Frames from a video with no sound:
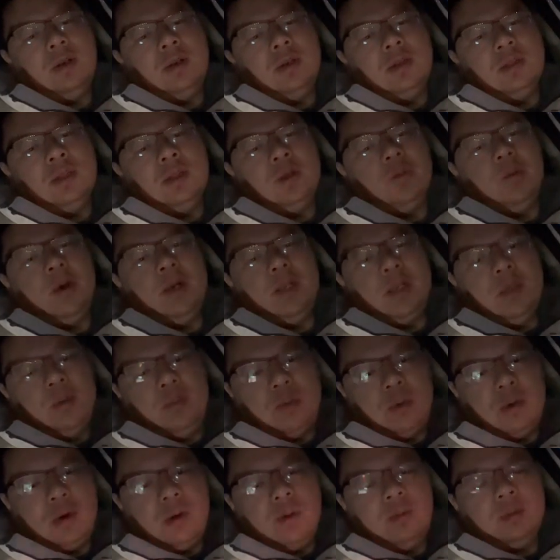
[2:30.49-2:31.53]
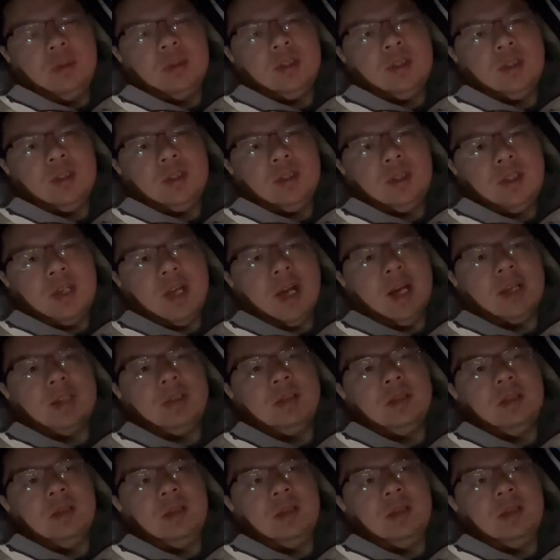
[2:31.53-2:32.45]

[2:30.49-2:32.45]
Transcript: the way they protect the